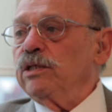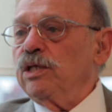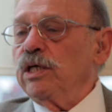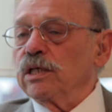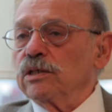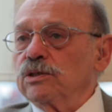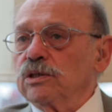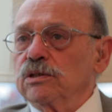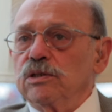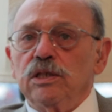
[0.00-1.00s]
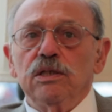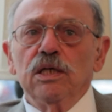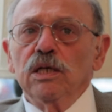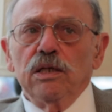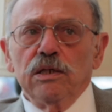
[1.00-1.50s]
things.
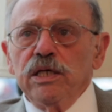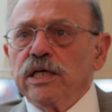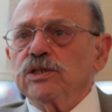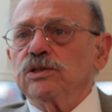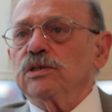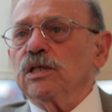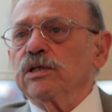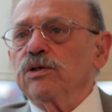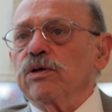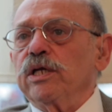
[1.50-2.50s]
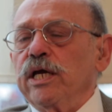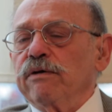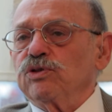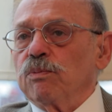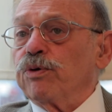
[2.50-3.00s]
Yes, you can
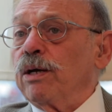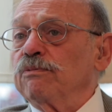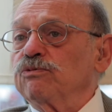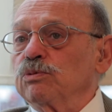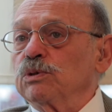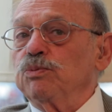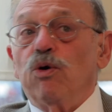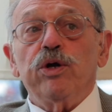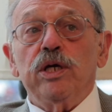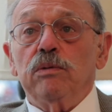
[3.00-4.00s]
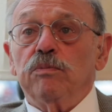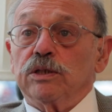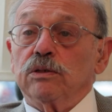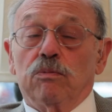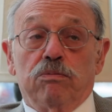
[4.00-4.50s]
have some problems from smoking,
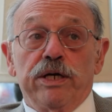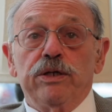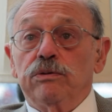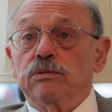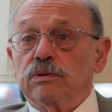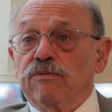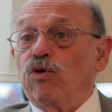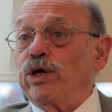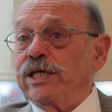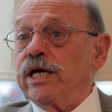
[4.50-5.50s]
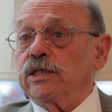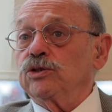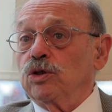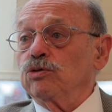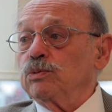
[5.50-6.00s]
but the way to avoid that is
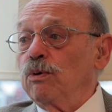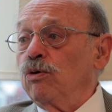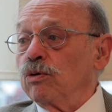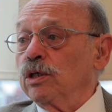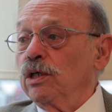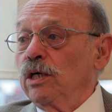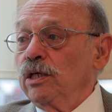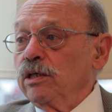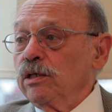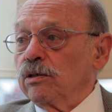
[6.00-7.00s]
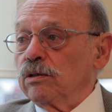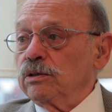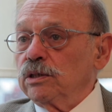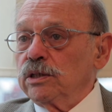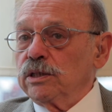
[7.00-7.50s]
don't smoke.
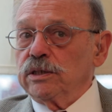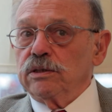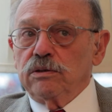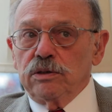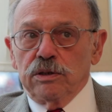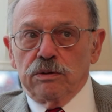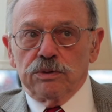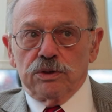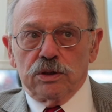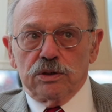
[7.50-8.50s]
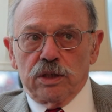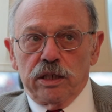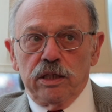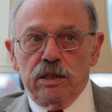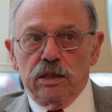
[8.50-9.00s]
There was a
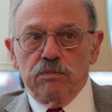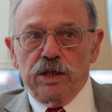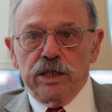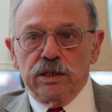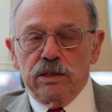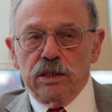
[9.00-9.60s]
study done by,